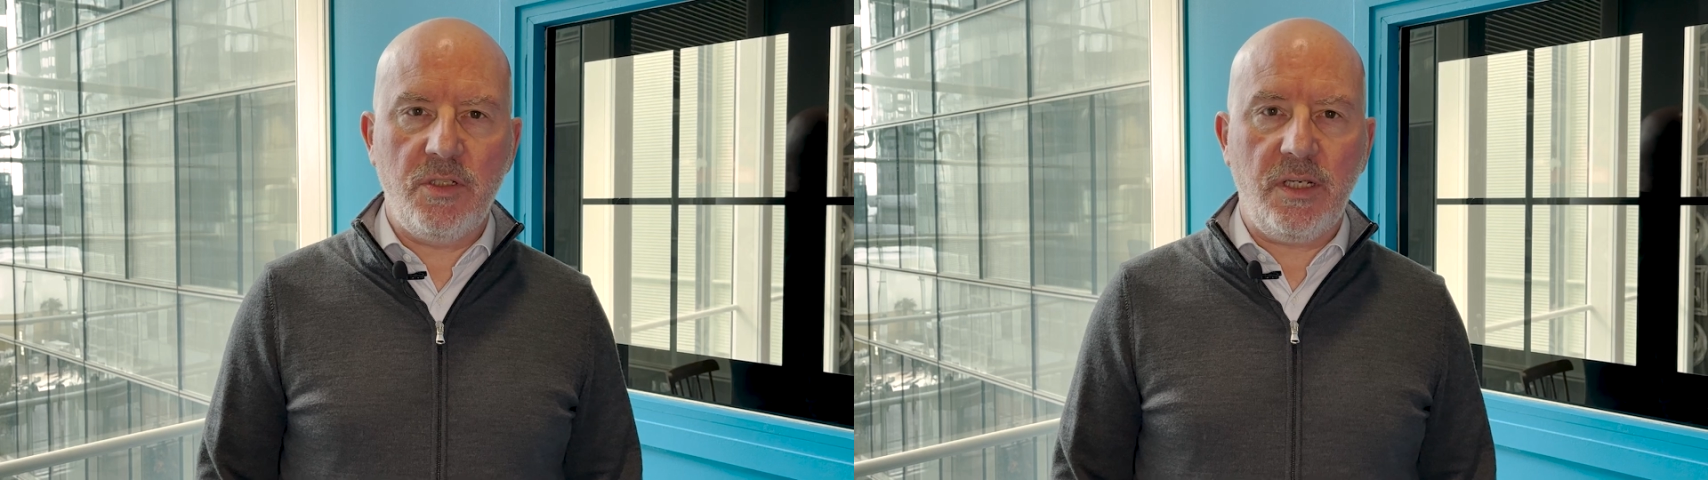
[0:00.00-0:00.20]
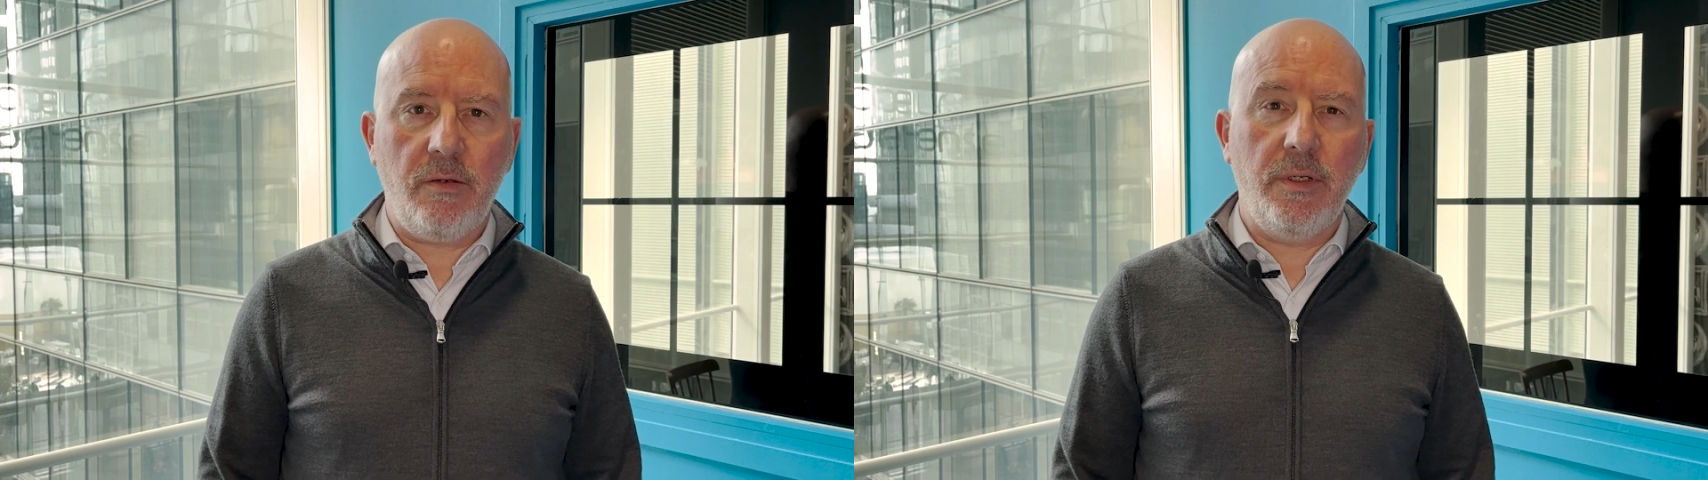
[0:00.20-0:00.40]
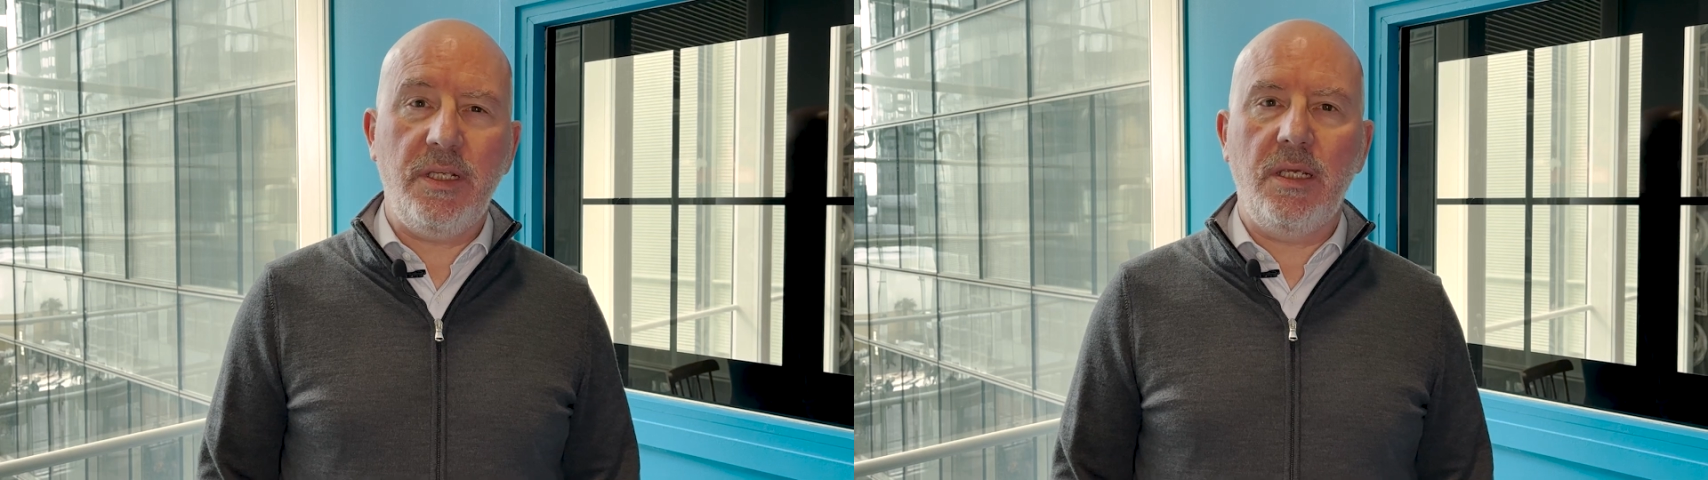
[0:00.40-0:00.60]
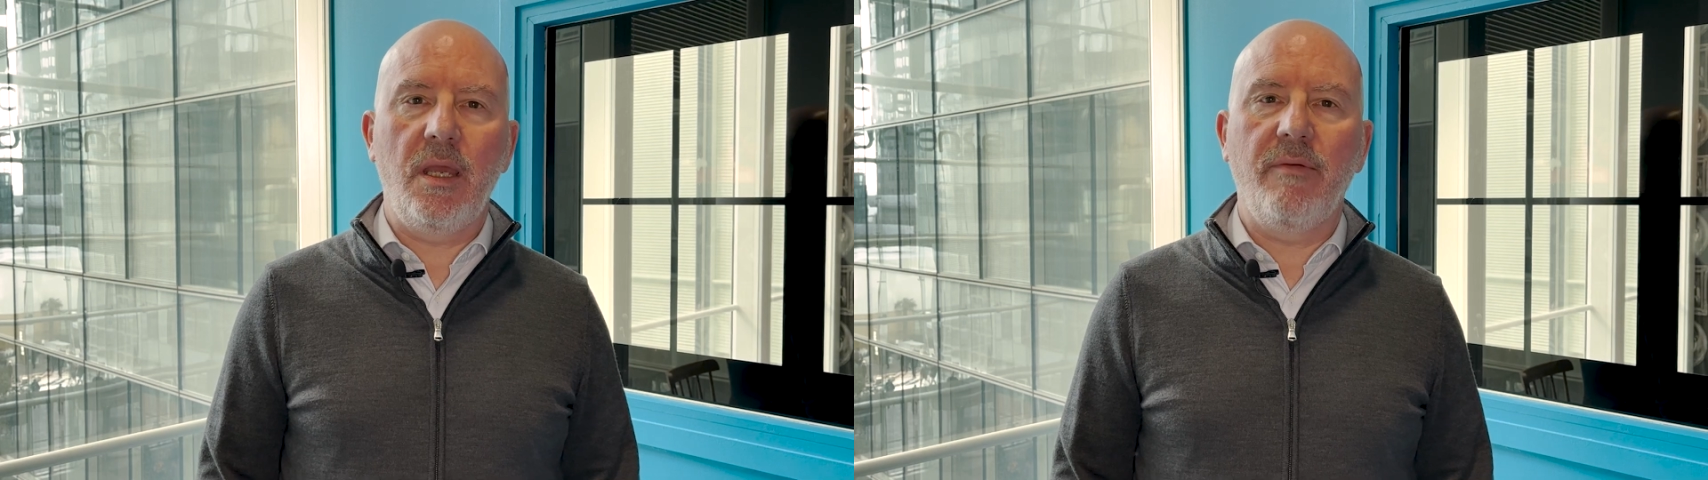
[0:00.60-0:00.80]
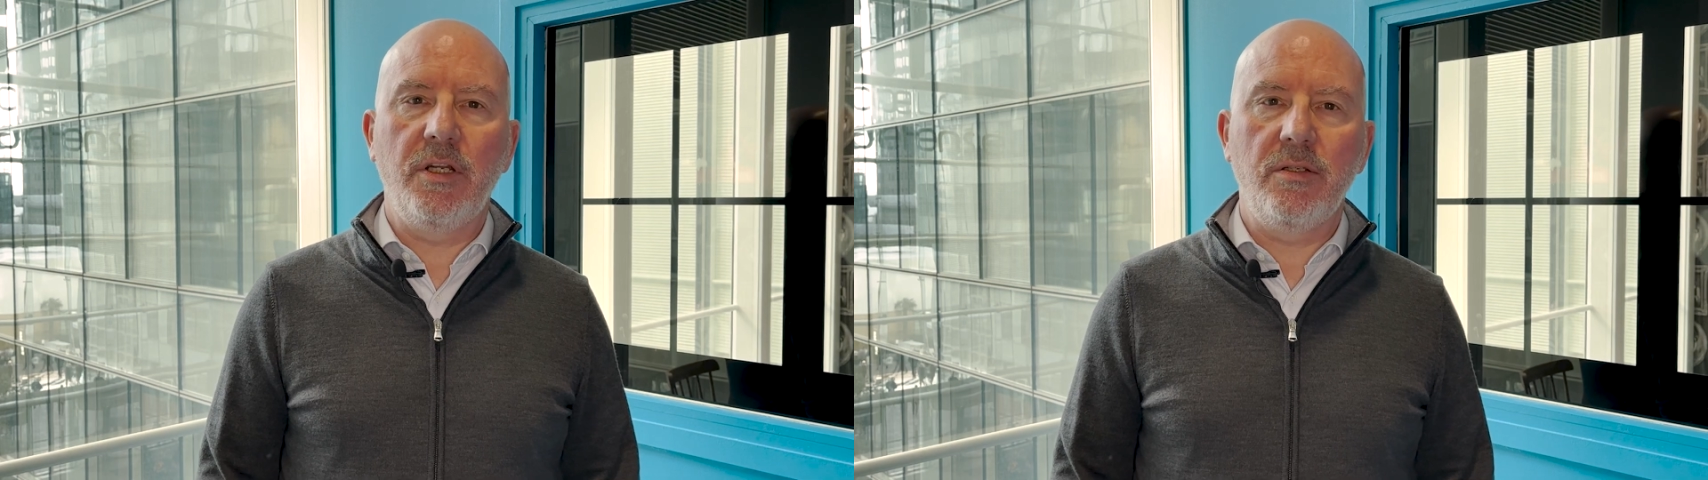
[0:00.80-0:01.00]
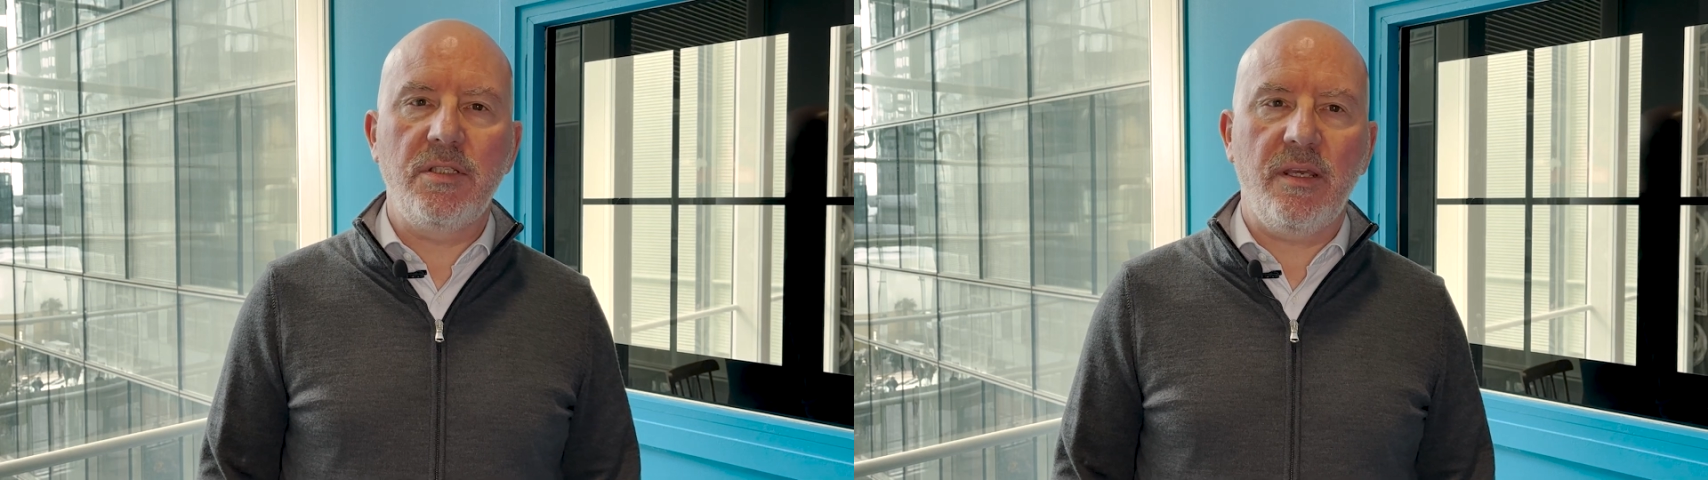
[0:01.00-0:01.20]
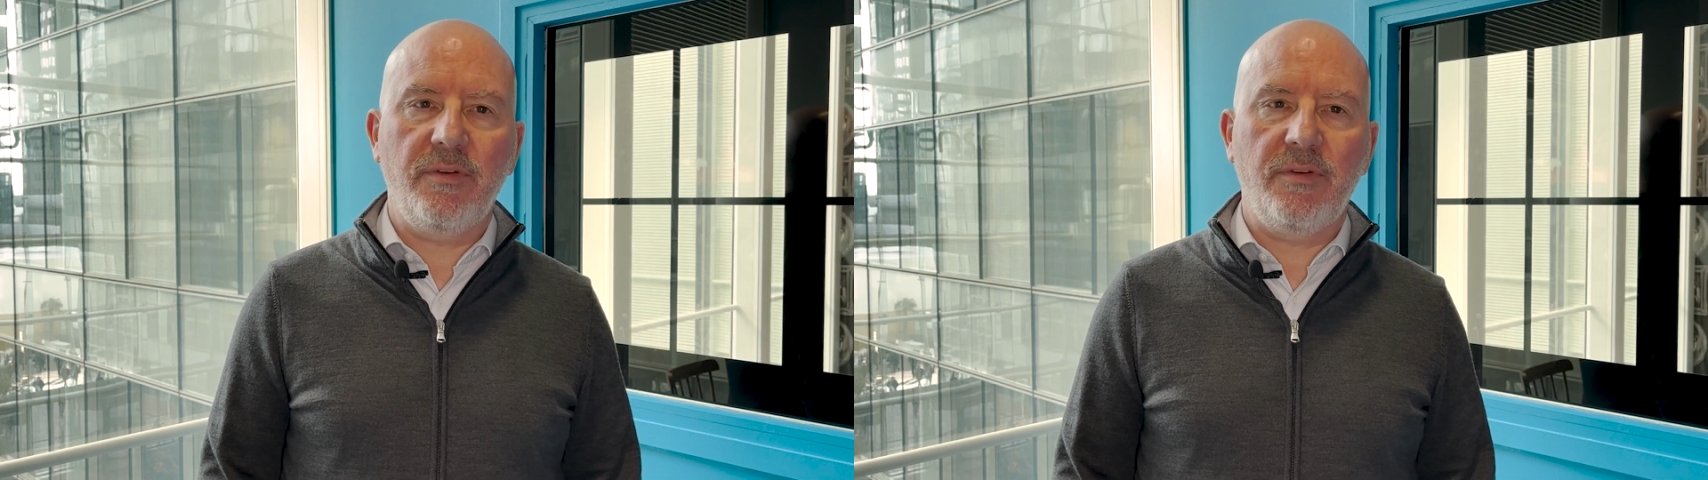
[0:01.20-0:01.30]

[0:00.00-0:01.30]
security governance